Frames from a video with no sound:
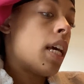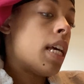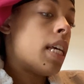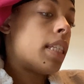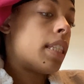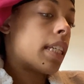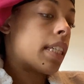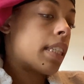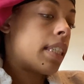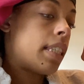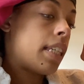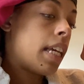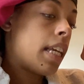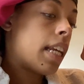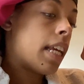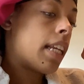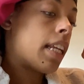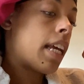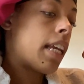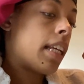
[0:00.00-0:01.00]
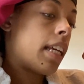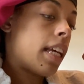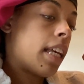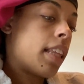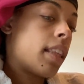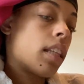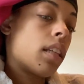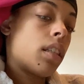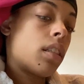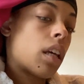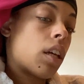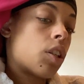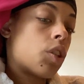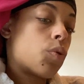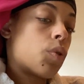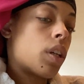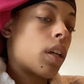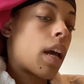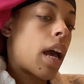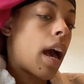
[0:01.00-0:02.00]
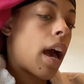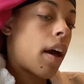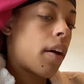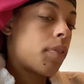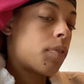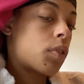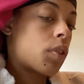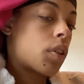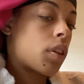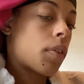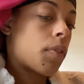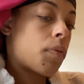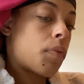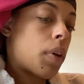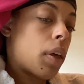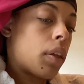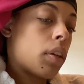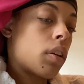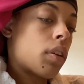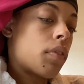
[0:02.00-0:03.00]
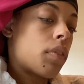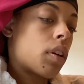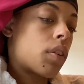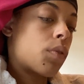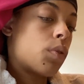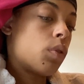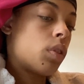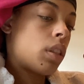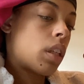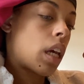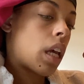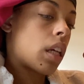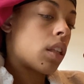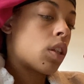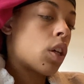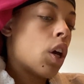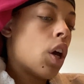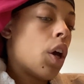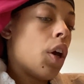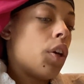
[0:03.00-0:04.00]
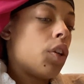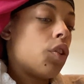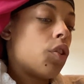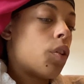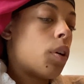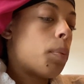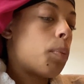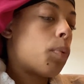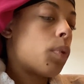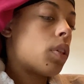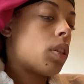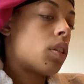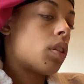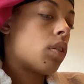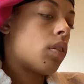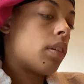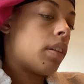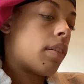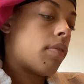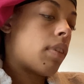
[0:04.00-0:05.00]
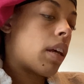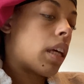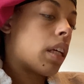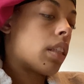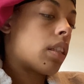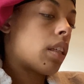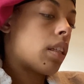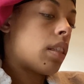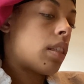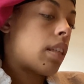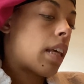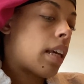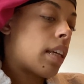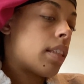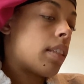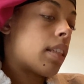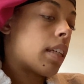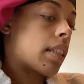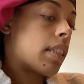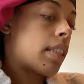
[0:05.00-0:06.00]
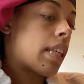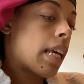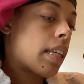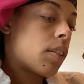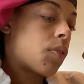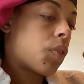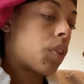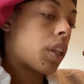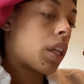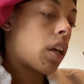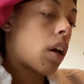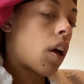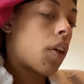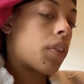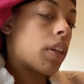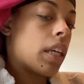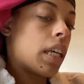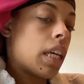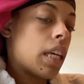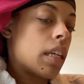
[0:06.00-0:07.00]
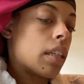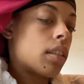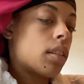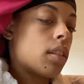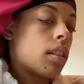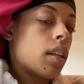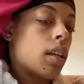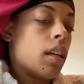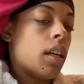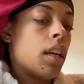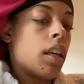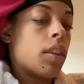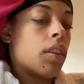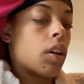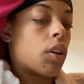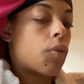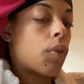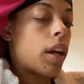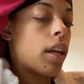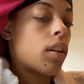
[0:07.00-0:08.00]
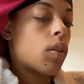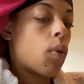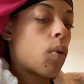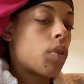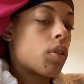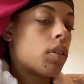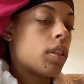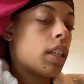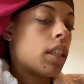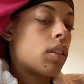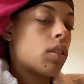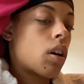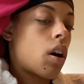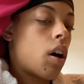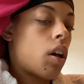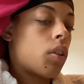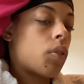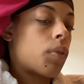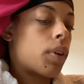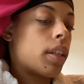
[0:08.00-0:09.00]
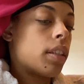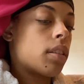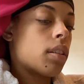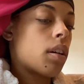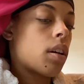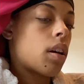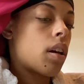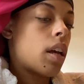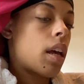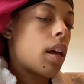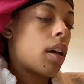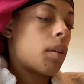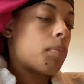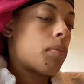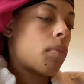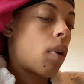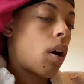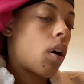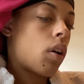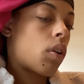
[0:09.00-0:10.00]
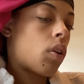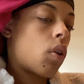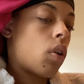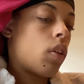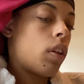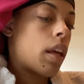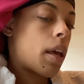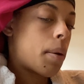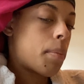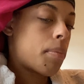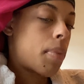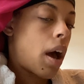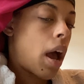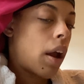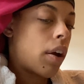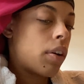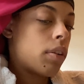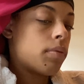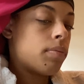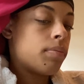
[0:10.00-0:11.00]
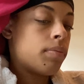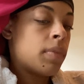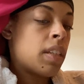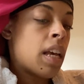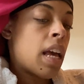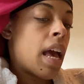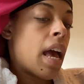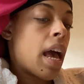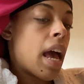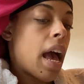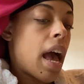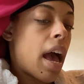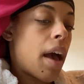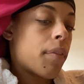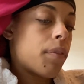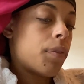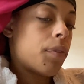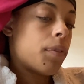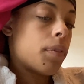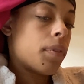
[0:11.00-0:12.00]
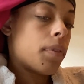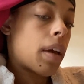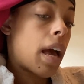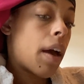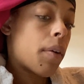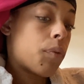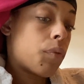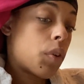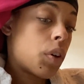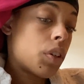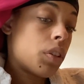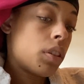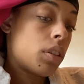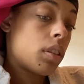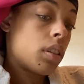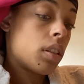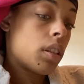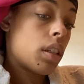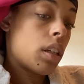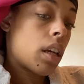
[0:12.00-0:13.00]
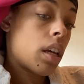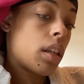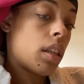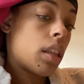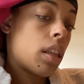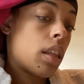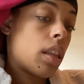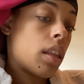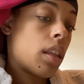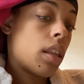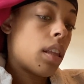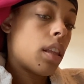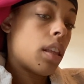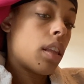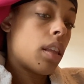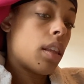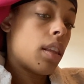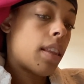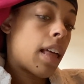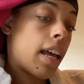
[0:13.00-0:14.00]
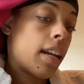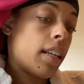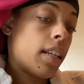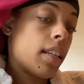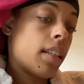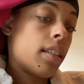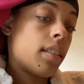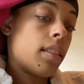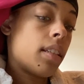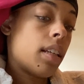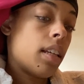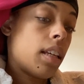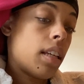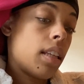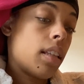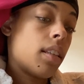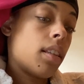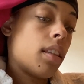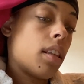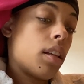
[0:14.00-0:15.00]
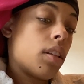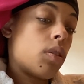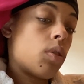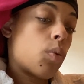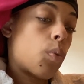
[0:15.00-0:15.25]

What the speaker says: succeeded, and in the century after the failure of the Crusades, Europe was still living successfully on the east, the great orderly tolerant Mongol Empire. At first, that is, in the